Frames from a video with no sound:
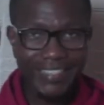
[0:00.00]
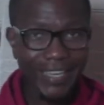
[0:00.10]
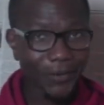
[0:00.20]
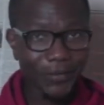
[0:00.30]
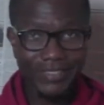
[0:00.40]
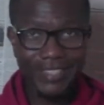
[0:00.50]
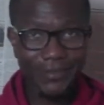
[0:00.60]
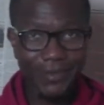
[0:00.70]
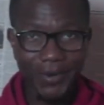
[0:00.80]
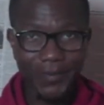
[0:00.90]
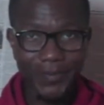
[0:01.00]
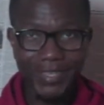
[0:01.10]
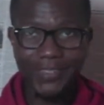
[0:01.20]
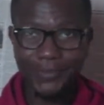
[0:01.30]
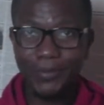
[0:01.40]
they're always there to help
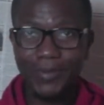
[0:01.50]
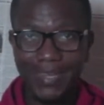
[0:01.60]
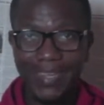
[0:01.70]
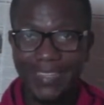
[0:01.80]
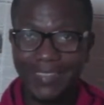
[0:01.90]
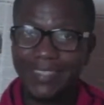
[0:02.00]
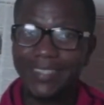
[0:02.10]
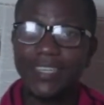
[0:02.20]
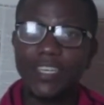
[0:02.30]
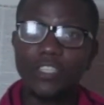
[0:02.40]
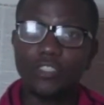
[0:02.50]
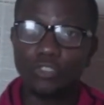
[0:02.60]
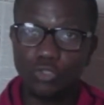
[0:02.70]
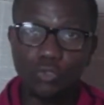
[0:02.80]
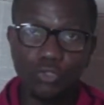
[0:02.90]
me. So I think
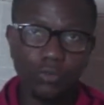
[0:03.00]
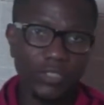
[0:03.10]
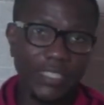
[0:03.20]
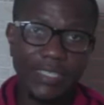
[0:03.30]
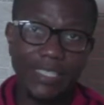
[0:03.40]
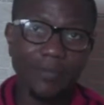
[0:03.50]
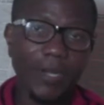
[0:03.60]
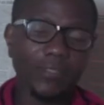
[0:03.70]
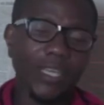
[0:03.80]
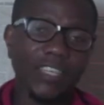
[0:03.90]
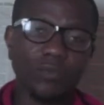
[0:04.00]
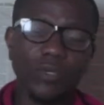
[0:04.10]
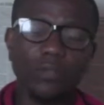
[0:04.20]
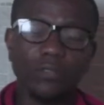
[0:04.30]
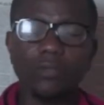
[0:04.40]
you should check them out as
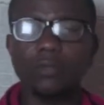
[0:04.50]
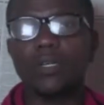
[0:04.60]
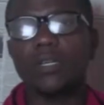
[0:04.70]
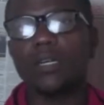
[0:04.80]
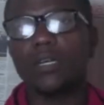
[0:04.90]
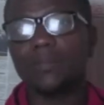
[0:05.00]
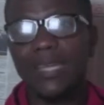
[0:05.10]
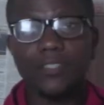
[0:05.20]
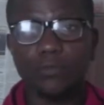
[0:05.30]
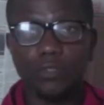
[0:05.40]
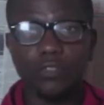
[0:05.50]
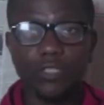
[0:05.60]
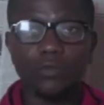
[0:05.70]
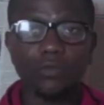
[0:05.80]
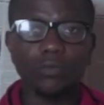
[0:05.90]
well. So that's what
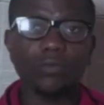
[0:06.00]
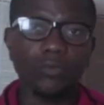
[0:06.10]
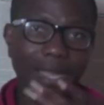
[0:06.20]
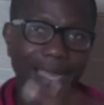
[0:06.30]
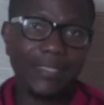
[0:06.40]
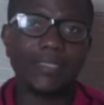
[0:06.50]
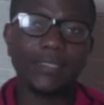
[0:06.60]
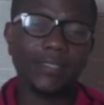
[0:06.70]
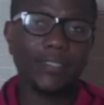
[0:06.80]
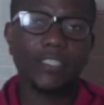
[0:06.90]
you need to do at this